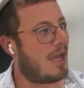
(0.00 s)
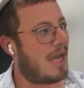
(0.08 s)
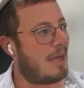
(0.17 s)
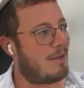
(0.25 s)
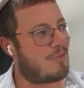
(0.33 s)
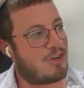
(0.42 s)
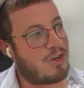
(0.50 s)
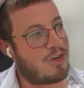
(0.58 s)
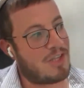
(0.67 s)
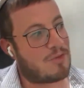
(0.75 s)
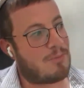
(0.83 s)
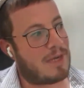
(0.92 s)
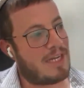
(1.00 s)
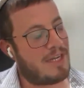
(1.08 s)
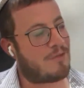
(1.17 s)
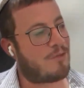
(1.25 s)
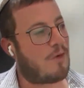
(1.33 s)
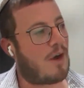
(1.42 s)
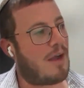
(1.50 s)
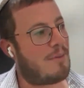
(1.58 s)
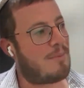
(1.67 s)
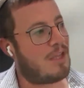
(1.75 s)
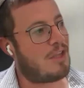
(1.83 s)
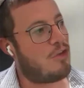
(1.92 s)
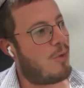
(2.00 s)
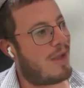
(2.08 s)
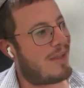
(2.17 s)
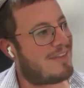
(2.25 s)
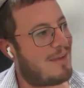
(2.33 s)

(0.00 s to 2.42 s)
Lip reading: If I transfer money from U.S.